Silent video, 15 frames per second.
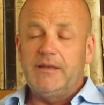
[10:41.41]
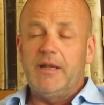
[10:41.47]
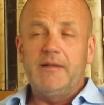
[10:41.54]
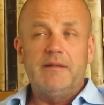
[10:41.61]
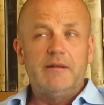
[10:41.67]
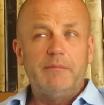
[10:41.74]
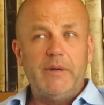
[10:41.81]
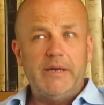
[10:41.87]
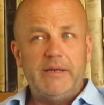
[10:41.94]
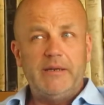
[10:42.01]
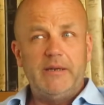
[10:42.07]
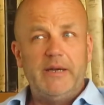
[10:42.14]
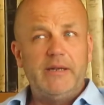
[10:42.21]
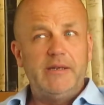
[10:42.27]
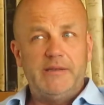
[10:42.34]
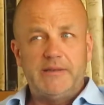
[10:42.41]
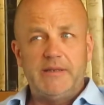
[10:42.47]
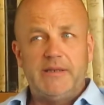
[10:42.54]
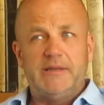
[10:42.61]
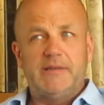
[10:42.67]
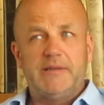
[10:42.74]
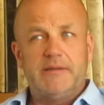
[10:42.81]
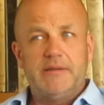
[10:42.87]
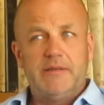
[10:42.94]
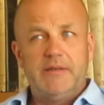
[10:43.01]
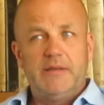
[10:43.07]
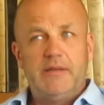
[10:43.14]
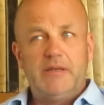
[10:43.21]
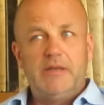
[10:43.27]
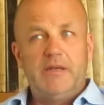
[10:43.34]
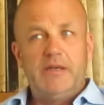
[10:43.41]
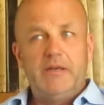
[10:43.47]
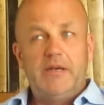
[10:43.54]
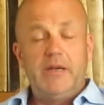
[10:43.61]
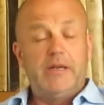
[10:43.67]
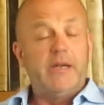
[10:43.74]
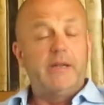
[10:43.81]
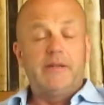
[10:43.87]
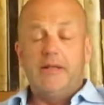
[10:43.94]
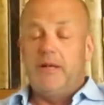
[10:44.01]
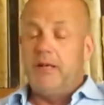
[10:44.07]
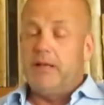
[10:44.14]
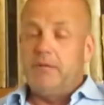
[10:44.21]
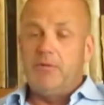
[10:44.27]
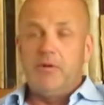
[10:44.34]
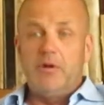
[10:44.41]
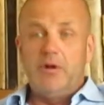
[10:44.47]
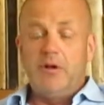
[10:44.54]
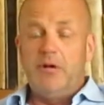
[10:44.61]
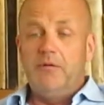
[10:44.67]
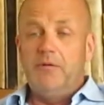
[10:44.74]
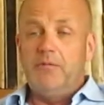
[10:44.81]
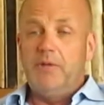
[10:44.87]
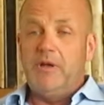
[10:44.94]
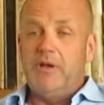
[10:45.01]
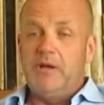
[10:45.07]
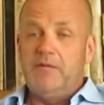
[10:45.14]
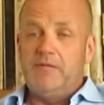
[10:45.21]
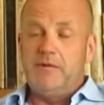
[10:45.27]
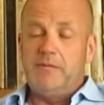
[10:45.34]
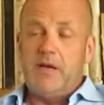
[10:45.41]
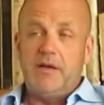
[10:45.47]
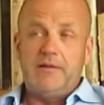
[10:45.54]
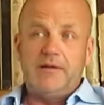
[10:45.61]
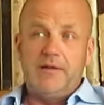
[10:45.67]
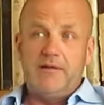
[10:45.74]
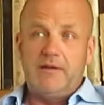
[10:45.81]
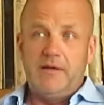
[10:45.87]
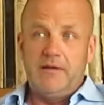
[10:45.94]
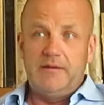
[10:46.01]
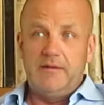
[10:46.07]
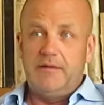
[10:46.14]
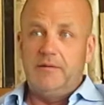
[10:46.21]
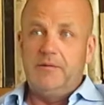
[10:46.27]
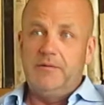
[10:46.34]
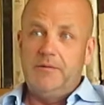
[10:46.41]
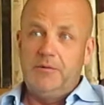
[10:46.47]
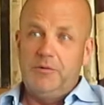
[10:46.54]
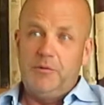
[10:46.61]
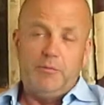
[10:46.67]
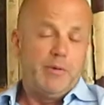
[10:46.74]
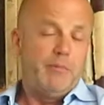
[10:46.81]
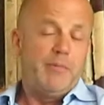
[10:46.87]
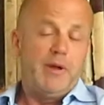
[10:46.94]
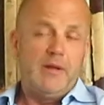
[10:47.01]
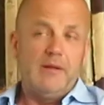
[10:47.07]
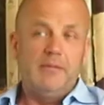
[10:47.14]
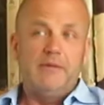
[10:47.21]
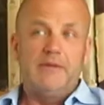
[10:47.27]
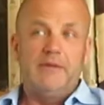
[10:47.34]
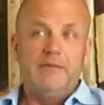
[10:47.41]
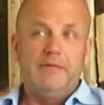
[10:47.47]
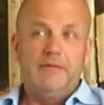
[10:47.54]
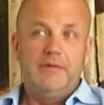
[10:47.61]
it doesn't make any sense. And I tell them, you know, we give them exercises to do to prepare themselves.